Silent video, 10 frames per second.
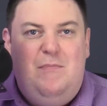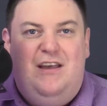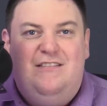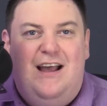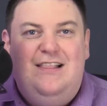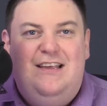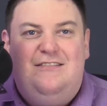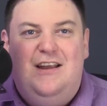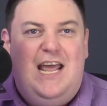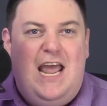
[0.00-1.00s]
because I
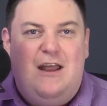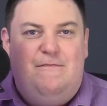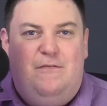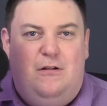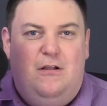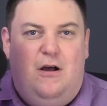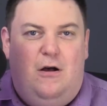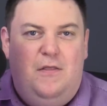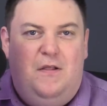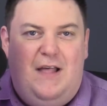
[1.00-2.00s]
listed a handful
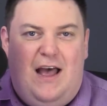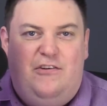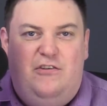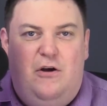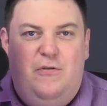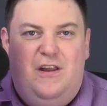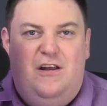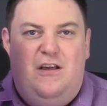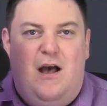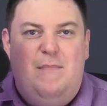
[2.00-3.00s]
on the last show that
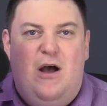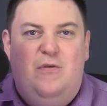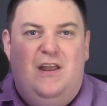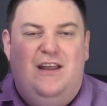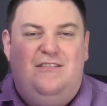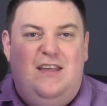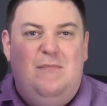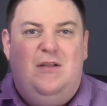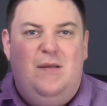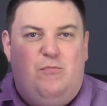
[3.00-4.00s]
had come out that had
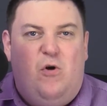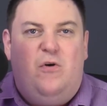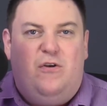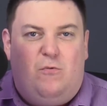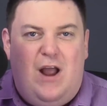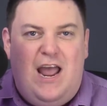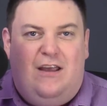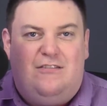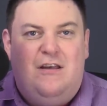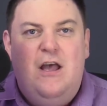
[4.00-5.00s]
seemingly broken
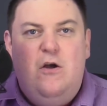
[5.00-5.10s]
ranks